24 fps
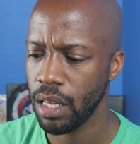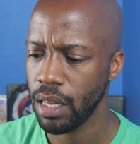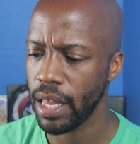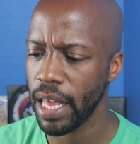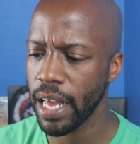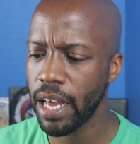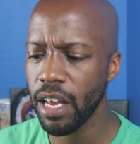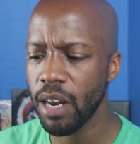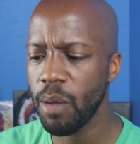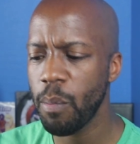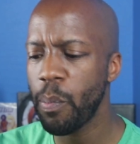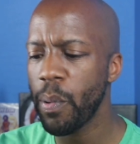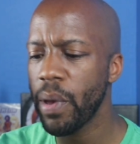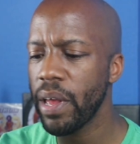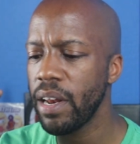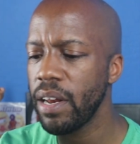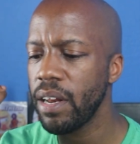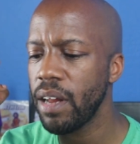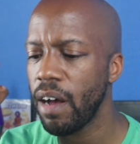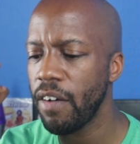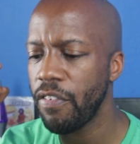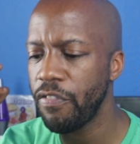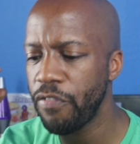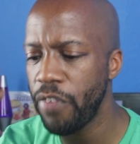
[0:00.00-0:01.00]
they could have
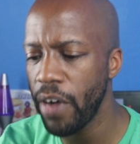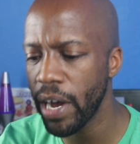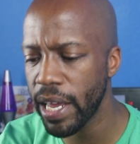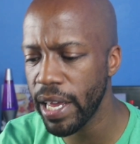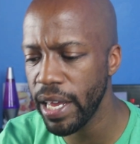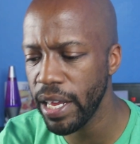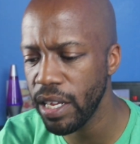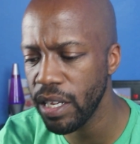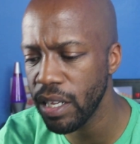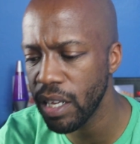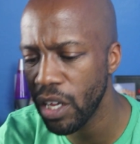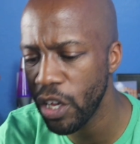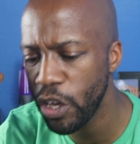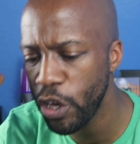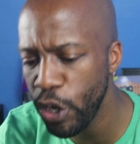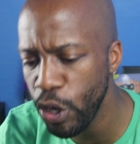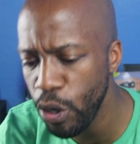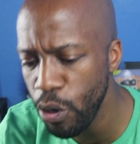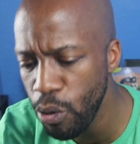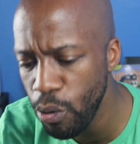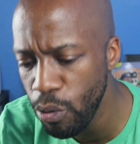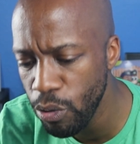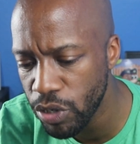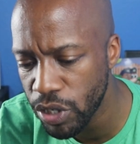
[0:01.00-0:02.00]
been a fucking
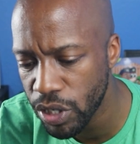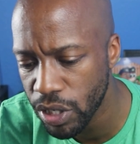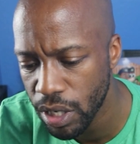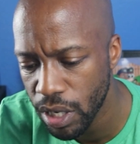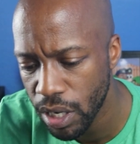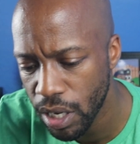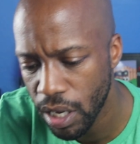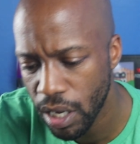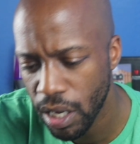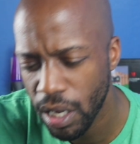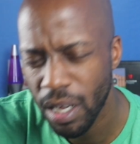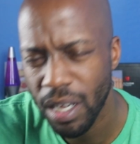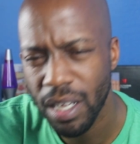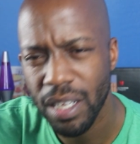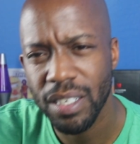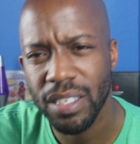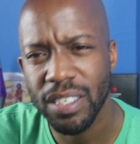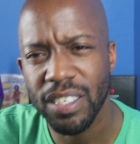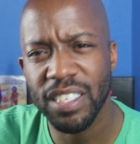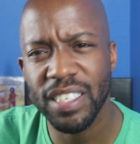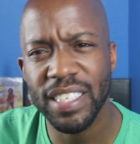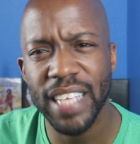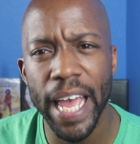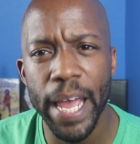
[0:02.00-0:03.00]
huge
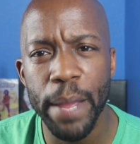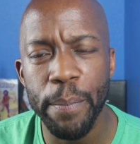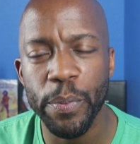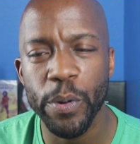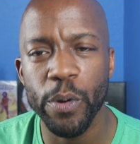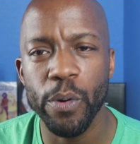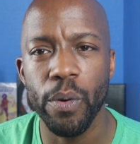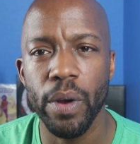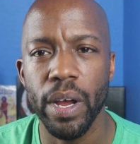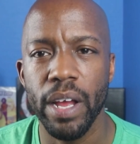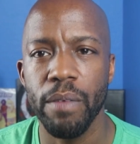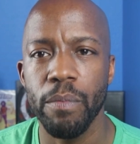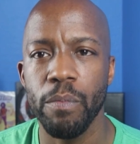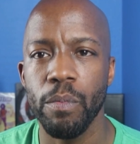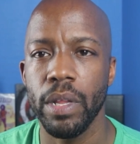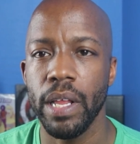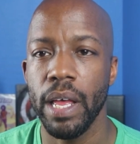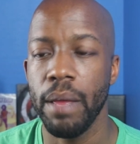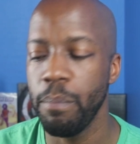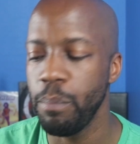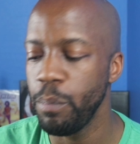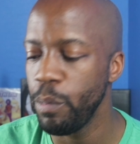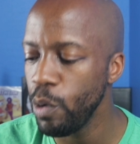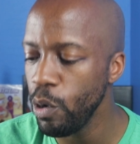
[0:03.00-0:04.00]
staple in
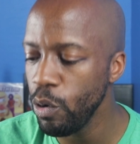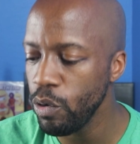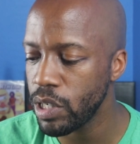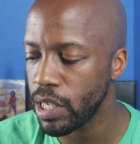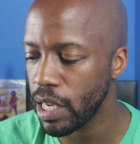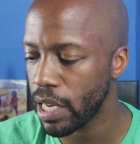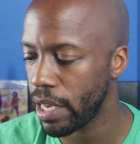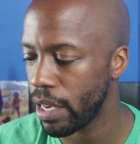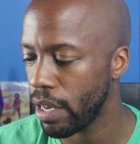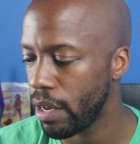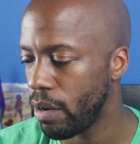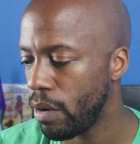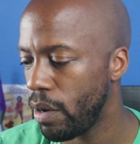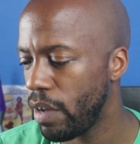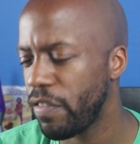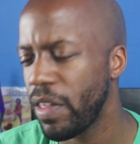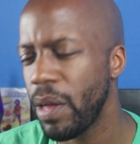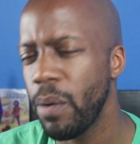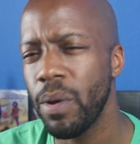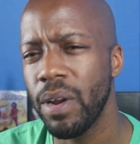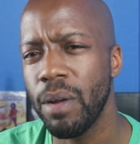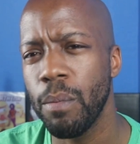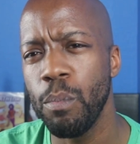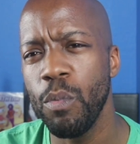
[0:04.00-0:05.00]
music, yo. If
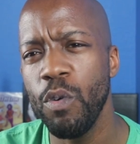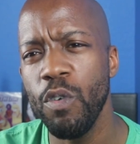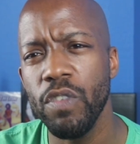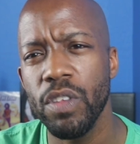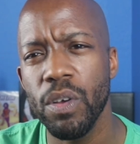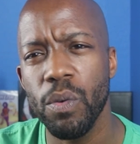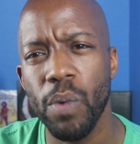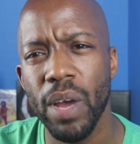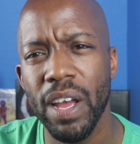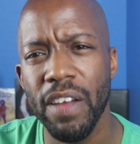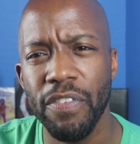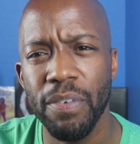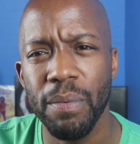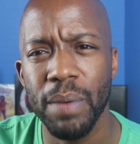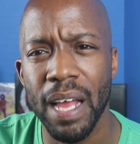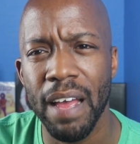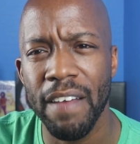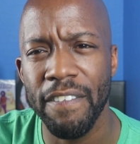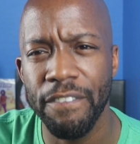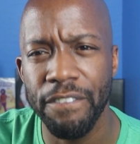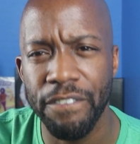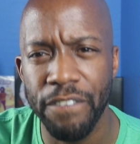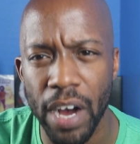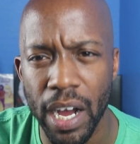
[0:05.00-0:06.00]
they would have moved away from
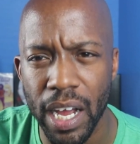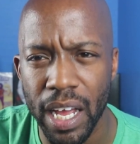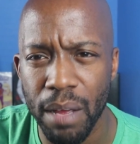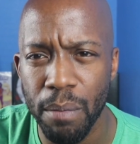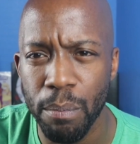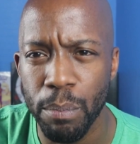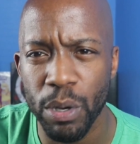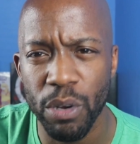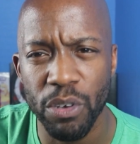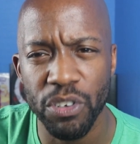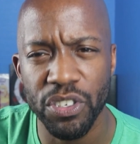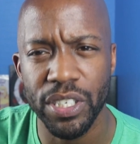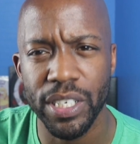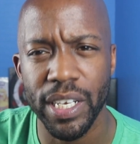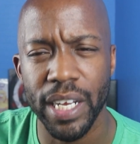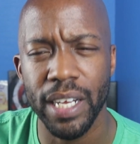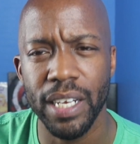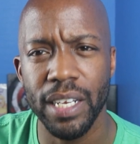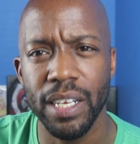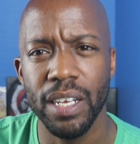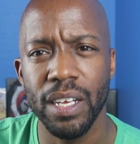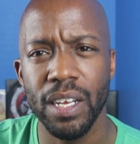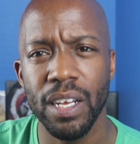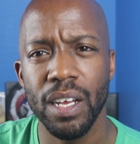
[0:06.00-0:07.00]
that fucking
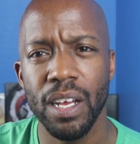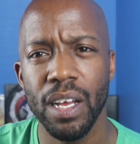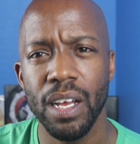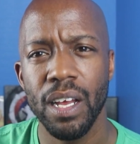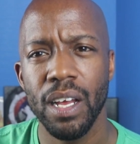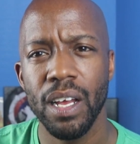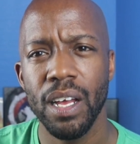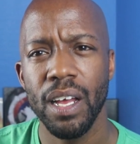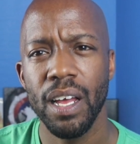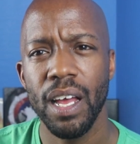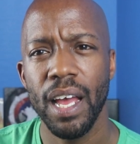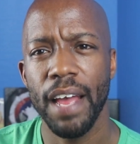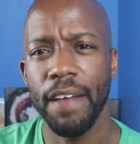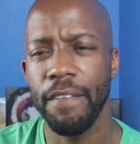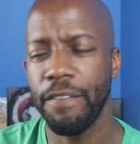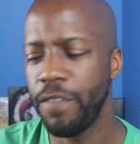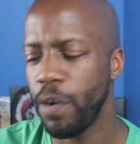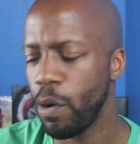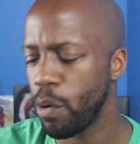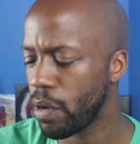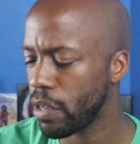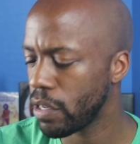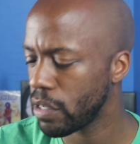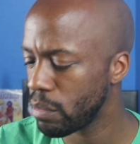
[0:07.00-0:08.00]
bullshit and
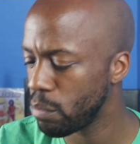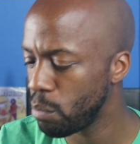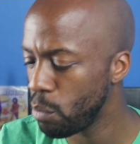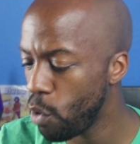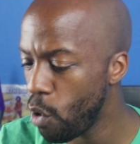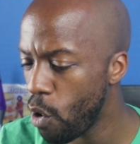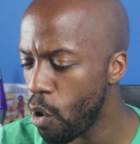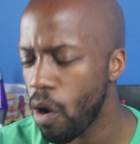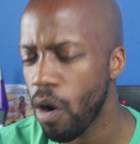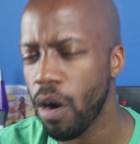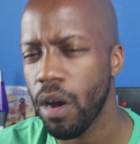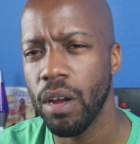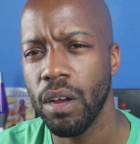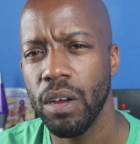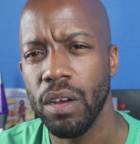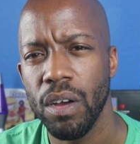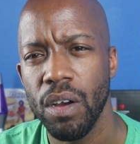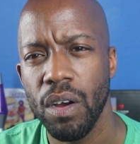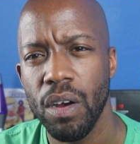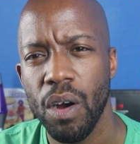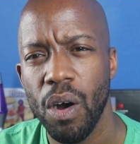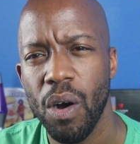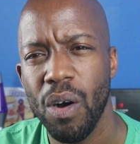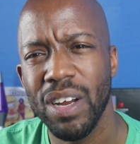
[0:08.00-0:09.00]
focused more
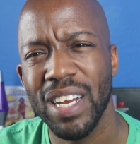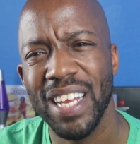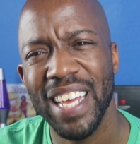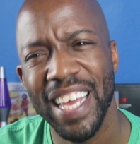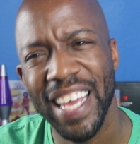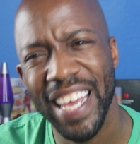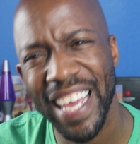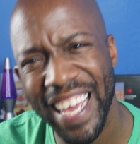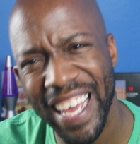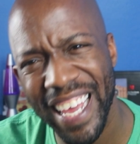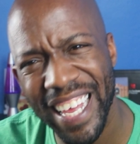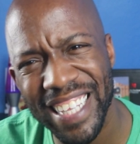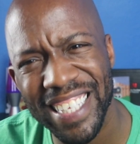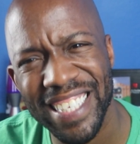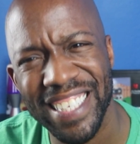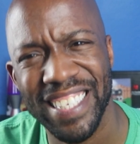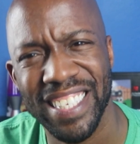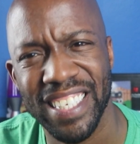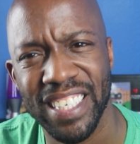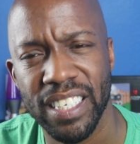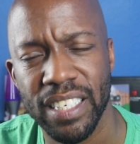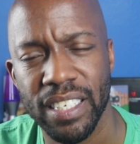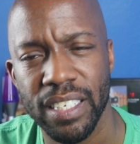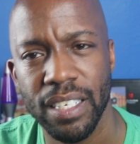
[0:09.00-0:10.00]
on the
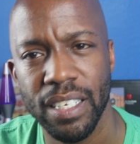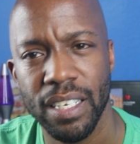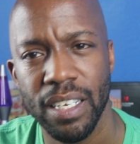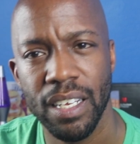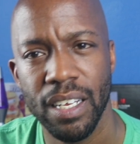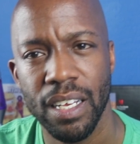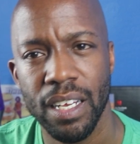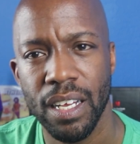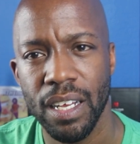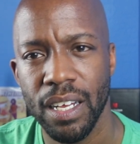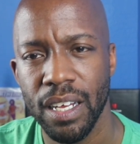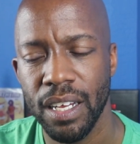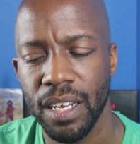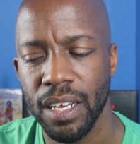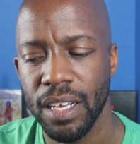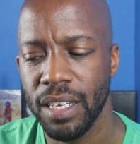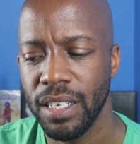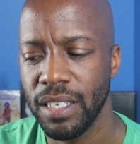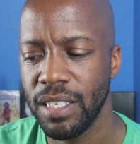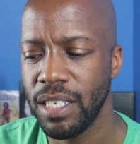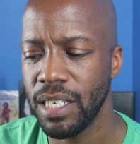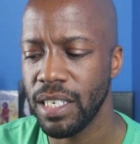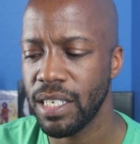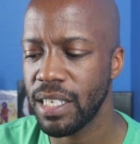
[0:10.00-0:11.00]
hits.
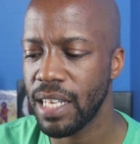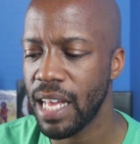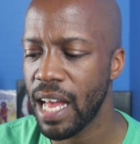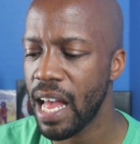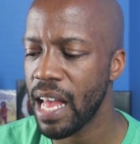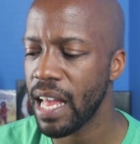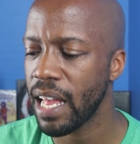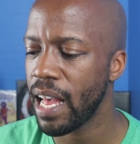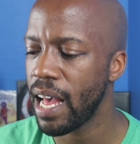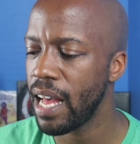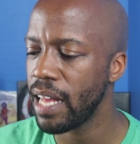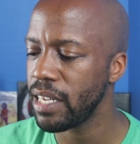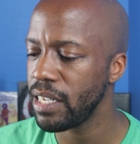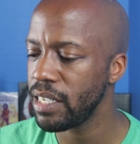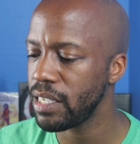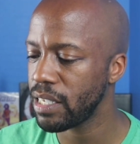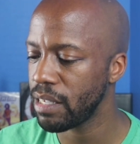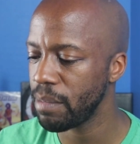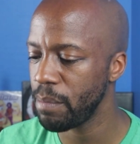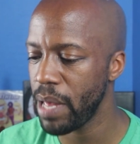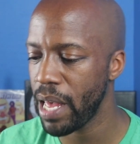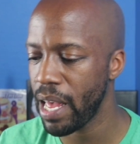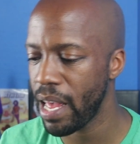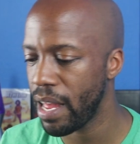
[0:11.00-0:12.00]
6ix9ine got this,
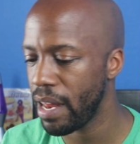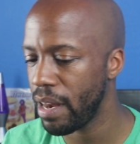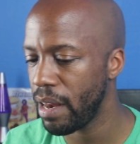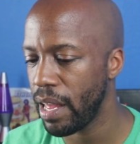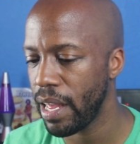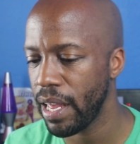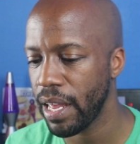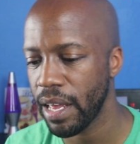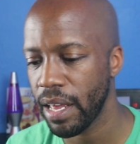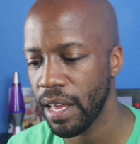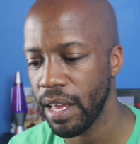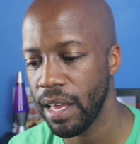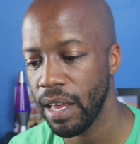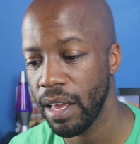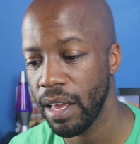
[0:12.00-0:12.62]
man, like,